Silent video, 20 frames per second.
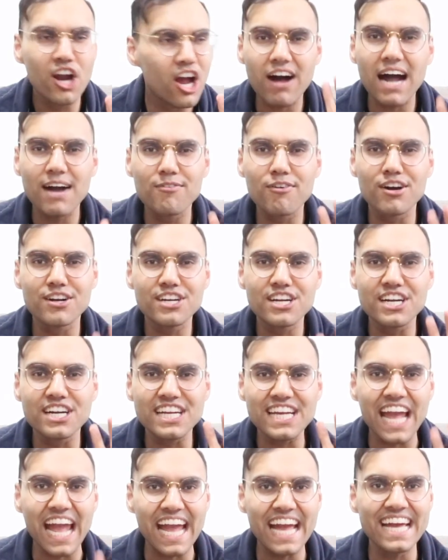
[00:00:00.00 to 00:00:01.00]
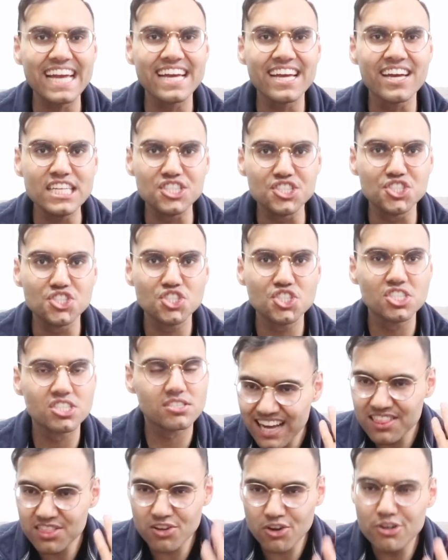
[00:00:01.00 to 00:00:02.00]
500K each
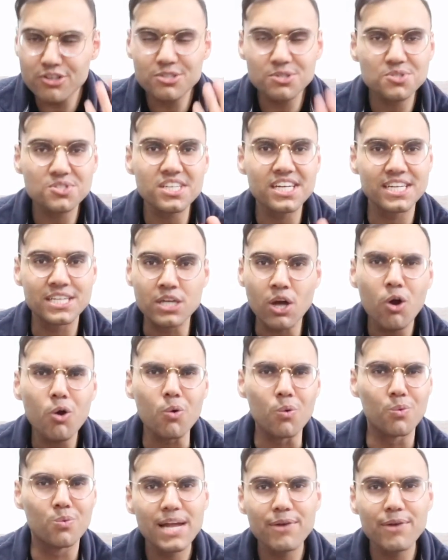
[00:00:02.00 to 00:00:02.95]
and learn to say no.